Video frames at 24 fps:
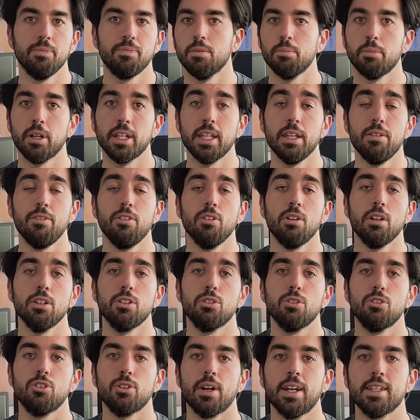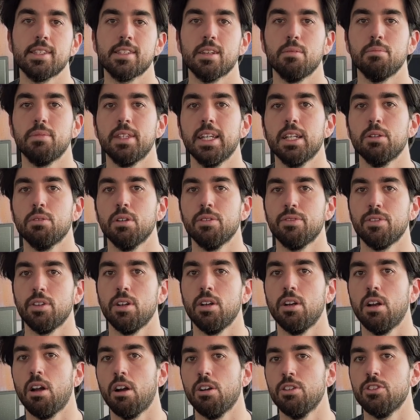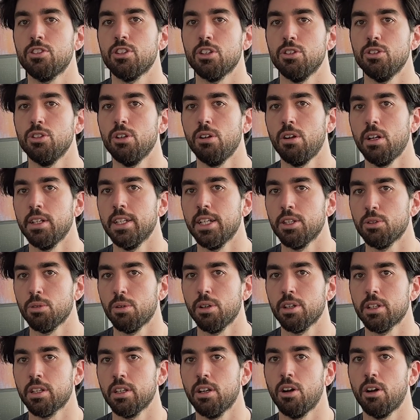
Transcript: But if you want to try something with large neural network